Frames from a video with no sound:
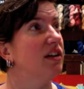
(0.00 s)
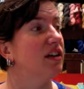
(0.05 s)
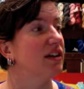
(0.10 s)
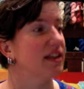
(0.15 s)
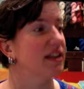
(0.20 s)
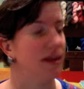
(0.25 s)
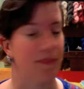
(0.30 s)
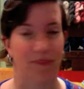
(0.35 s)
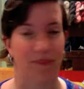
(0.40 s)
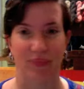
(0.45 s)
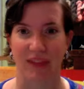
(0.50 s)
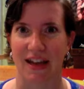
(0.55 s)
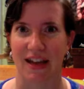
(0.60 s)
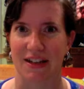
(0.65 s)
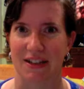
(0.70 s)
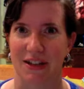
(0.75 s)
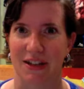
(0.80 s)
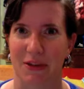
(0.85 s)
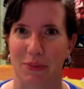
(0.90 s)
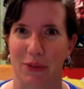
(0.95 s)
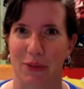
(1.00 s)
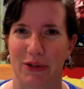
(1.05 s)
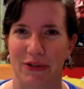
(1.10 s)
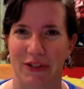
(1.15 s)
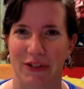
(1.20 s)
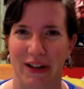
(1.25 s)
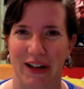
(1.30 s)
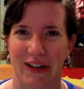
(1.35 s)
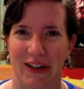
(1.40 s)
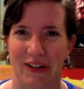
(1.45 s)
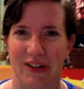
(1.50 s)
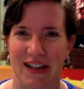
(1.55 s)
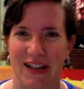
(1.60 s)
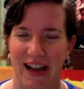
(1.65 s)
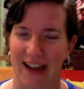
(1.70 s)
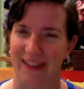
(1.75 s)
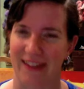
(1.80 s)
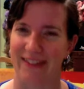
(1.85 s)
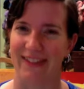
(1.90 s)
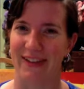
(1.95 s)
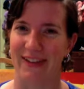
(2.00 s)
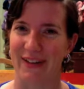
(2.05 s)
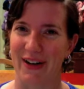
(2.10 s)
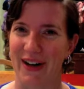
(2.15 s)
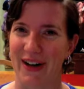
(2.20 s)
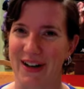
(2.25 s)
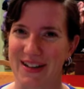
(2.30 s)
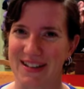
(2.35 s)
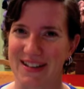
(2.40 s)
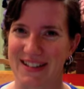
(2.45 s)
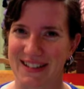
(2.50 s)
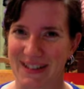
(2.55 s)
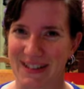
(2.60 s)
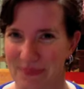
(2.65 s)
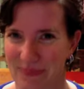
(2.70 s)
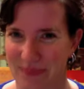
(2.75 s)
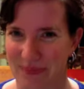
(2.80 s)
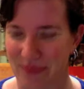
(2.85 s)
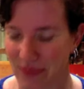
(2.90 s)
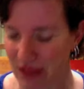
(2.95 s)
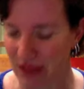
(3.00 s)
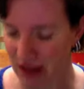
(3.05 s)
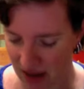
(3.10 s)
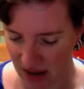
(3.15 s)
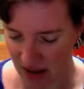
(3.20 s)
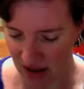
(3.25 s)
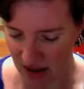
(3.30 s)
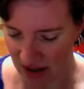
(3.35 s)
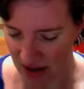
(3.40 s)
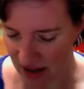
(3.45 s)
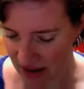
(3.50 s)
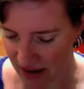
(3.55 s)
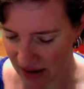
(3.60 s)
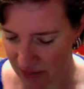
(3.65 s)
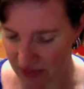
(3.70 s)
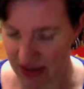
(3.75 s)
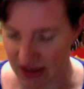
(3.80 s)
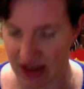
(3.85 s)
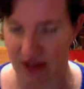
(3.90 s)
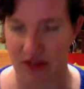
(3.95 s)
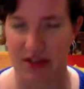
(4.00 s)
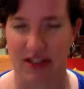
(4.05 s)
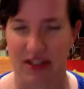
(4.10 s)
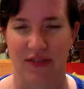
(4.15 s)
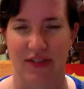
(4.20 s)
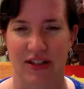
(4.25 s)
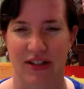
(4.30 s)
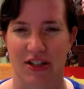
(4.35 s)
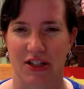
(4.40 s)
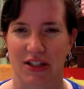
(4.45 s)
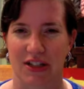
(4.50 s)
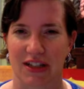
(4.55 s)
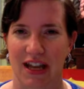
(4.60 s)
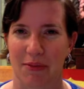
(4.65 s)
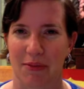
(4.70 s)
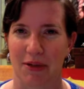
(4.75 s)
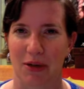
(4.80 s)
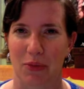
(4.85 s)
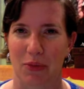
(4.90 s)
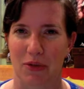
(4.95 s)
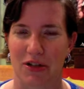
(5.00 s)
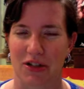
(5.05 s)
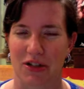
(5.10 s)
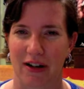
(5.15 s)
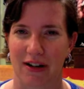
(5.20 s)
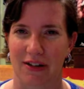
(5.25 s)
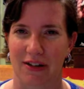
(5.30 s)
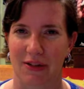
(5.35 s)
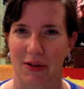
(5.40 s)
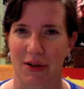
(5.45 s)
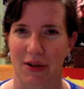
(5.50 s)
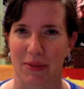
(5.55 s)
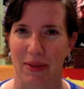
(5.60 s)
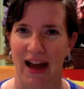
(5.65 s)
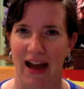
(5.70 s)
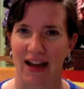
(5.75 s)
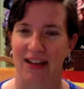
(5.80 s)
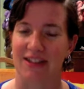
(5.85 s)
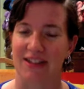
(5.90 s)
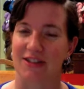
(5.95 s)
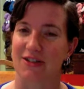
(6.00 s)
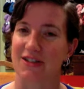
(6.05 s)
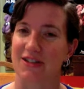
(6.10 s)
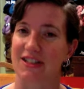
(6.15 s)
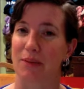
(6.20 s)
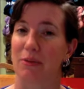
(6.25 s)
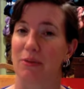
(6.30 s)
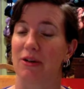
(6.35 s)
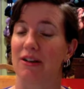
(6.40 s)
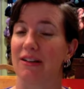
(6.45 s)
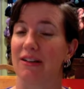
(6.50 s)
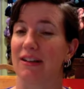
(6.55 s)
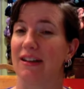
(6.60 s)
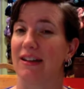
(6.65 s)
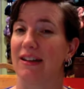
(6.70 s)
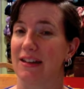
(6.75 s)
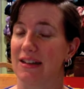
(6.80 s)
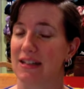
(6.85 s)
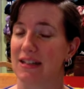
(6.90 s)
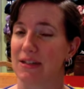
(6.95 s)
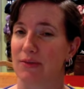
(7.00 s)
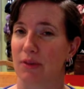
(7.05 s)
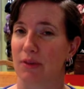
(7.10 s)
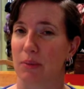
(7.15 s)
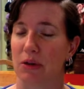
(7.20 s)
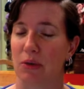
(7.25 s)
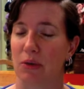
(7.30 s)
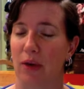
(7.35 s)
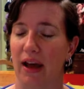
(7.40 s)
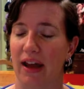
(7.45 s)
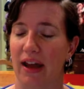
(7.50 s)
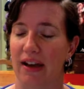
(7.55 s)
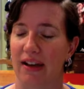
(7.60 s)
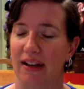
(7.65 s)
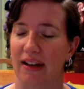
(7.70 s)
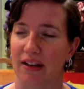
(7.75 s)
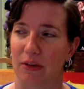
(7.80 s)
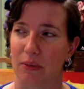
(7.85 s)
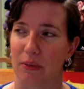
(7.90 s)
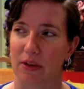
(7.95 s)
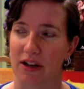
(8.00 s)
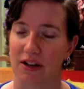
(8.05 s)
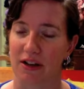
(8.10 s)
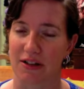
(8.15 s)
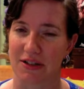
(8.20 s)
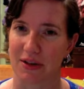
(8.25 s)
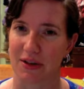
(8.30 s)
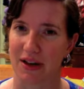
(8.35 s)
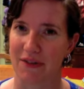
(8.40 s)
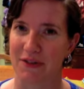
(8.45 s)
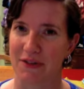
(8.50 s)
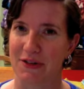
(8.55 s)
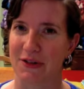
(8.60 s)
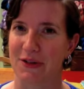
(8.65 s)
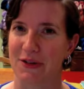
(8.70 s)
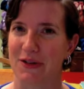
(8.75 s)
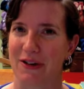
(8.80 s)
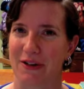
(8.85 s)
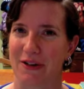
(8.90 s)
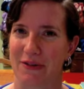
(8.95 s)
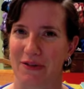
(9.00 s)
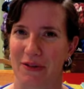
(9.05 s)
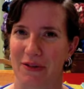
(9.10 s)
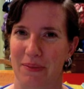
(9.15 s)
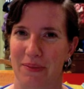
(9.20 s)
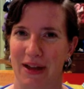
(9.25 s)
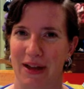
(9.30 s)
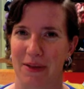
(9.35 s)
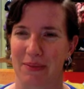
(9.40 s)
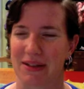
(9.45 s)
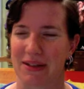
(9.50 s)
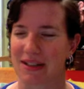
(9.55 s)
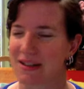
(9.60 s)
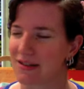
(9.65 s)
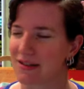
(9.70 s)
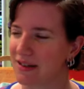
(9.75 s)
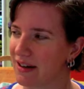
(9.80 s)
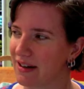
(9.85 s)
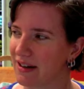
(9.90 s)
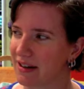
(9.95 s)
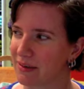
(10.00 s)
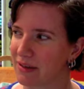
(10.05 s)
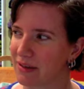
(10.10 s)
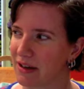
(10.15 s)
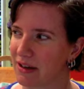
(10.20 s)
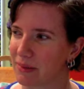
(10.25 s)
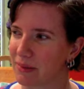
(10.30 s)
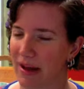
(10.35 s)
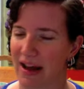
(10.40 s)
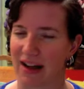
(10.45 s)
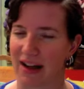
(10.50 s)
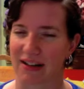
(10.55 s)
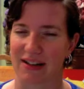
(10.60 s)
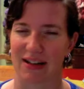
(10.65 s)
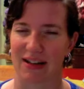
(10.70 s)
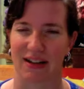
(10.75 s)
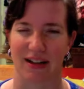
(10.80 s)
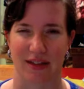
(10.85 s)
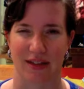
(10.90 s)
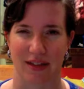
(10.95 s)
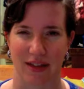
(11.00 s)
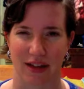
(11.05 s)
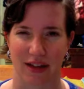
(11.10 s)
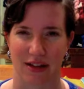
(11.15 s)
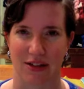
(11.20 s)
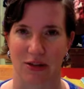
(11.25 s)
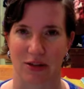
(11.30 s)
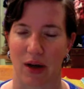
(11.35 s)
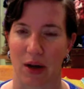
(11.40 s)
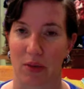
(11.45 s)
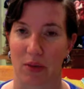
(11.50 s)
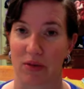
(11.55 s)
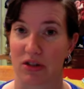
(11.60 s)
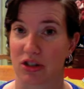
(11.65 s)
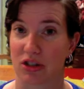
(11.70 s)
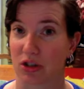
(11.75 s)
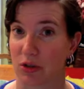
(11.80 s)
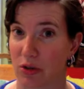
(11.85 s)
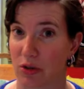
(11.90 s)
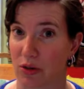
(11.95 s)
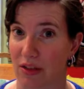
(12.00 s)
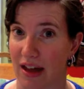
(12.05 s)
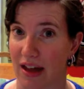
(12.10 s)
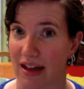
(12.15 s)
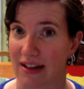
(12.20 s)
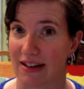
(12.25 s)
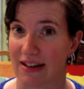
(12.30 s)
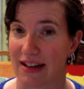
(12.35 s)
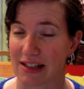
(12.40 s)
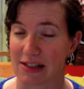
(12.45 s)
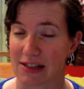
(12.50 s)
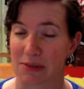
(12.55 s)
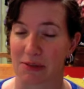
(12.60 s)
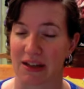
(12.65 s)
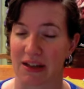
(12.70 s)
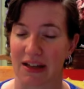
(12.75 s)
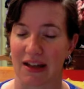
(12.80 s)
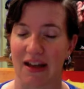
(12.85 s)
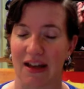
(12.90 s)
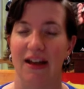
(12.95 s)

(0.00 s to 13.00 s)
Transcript: Yep, 18 beautiful colors, and they're awesome. The other stuff that just came in and we're starting to unpack is our summer linens from Louet, and we also have a new yarn from them. It's not unpacked yet, I think, so I will show you that next week,